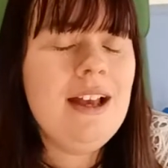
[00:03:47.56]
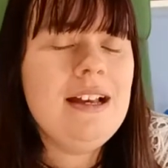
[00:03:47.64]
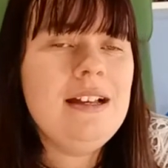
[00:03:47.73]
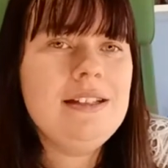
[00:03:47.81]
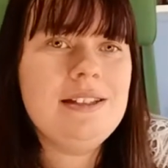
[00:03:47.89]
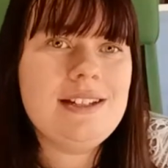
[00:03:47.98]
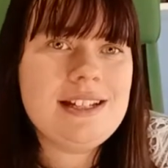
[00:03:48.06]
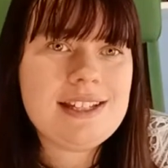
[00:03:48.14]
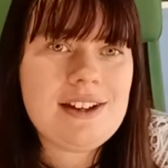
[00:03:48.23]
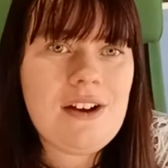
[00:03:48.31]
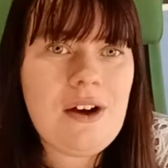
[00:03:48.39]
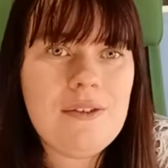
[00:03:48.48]
So to
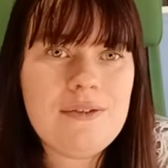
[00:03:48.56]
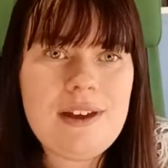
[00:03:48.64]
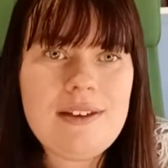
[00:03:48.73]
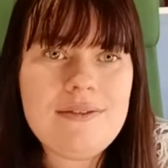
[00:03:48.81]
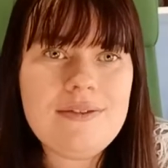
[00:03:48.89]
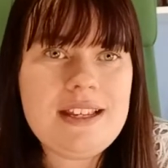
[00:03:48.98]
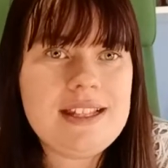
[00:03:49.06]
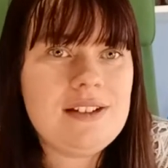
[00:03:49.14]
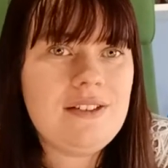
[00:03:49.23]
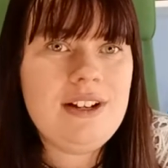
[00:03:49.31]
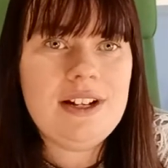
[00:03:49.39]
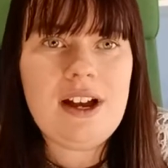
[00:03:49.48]
start off with, these
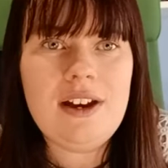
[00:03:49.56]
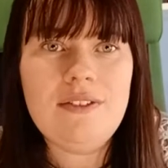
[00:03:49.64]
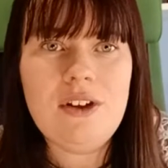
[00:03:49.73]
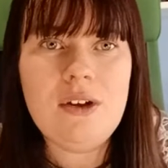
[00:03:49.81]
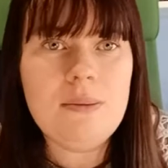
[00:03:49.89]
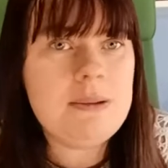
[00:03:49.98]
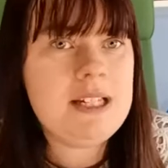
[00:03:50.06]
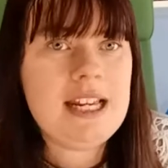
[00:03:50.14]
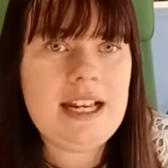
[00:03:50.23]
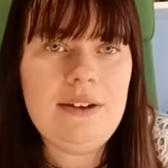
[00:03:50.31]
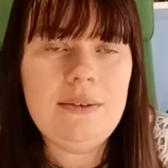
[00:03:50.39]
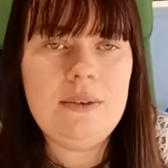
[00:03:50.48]
are in kind of no
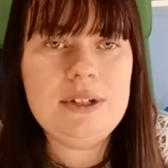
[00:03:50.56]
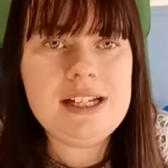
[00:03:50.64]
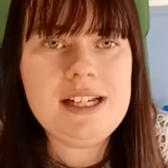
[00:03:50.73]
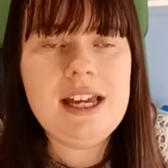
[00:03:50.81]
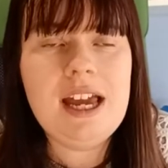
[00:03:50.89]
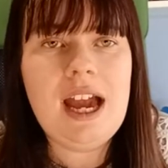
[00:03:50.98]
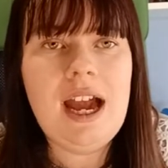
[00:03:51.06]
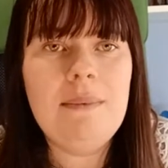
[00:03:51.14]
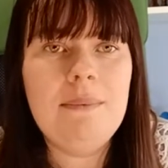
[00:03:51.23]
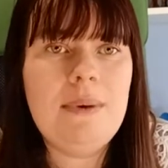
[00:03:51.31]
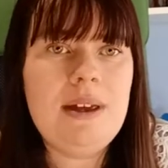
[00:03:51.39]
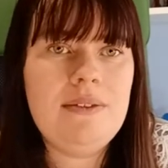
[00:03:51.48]
particular order.
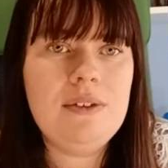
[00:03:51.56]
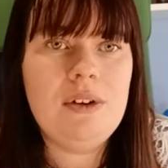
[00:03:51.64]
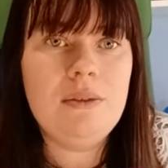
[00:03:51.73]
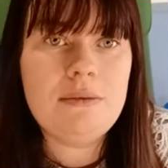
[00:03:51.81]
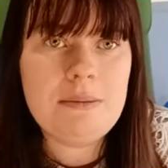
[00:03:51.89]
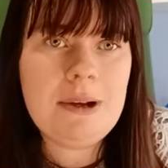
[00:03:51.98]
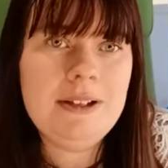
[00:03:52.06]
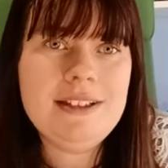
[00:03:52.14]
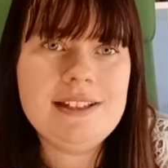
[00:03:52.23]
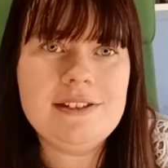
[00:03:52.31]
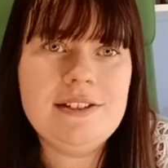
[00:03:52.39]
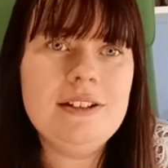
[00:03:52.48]
We've got
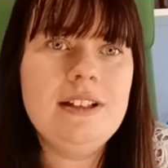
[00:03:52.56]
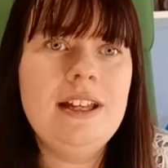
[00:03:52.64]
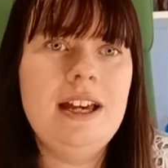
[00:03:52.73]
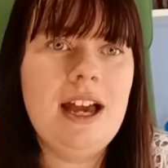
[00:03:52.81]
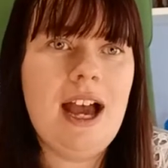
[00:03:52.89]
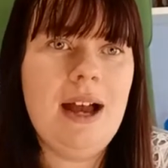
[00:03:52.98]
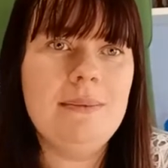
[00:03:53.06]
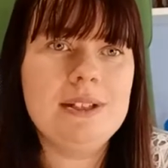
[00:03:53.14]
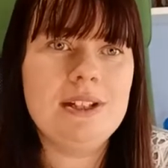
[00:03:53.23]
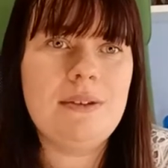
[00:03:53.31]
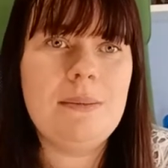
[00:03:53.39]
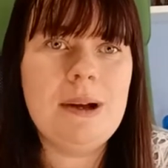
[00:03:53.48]
Rapunzel.
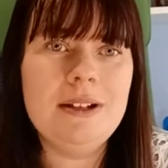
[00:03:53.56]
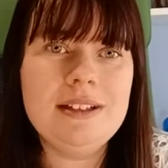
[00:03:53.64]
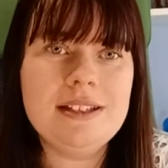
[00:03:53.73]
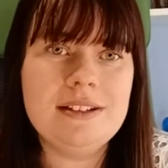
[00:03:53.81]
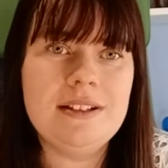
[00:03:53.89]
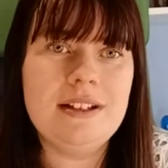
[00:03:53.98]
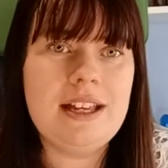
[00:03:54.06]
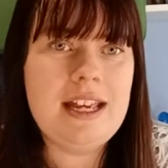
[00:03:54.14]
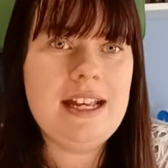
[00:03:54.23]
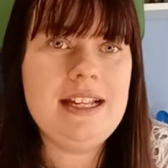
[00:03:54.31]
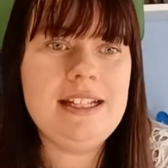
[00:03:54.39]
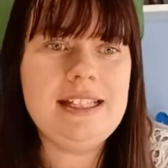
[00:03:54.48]
So Rapunzel
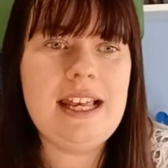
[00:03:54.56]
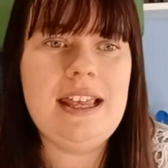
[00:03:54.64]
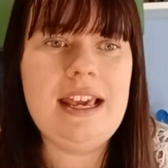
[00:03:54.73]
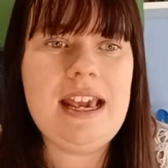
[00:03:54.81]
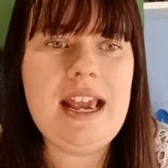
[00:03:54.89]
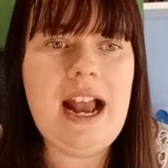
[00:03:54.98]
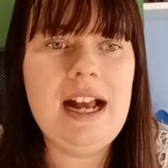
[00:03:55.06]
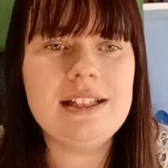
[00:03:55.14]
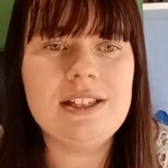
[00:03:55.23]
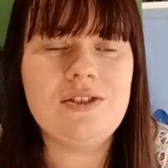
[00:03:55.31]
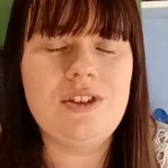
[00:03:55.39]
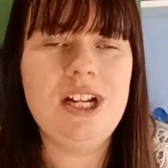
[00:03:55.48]
is the
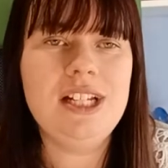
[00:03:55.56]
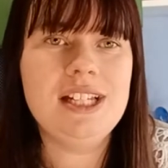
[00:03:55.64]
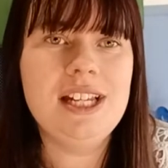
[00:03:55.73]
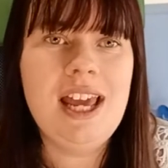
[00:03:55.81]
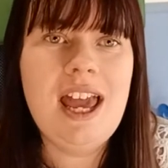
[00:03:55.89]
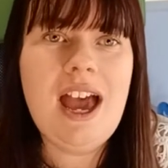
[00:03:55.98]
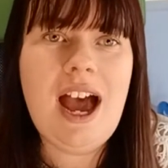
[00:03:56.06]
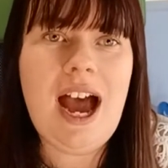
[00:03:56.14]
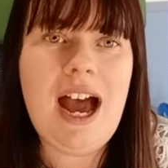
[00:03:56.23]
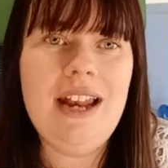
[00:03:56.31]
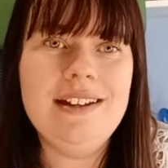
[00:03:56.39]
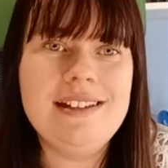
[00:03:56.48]
Astrid,
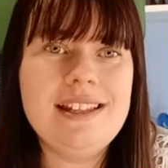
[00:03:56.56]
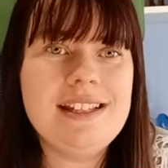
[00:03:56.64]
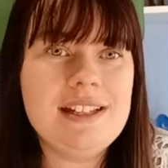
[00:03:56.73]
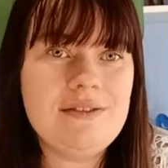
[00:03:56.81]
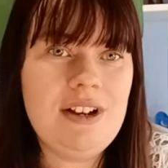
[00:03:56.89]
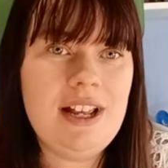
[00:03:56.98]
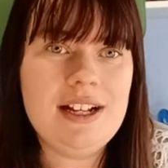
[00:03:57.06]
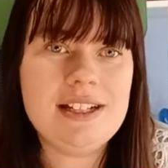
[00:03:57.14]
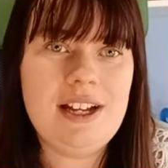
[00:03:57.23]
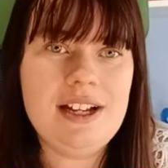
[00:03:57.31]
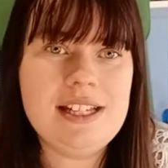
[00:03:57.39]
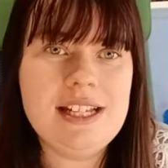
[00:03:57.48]
and this is really
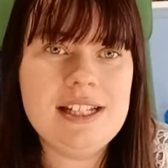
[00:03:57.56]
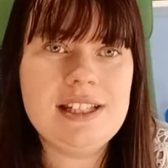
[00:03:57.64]
exciting.